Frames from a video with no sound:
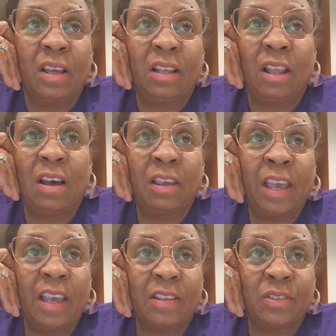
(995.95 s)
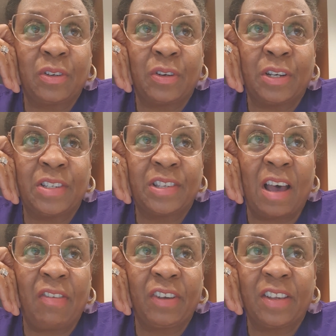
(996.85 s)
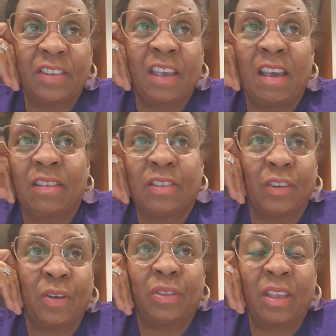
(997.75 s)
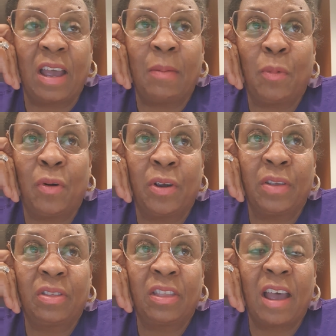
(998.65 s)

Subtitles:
lung cancer, esophagus cancer, thyroid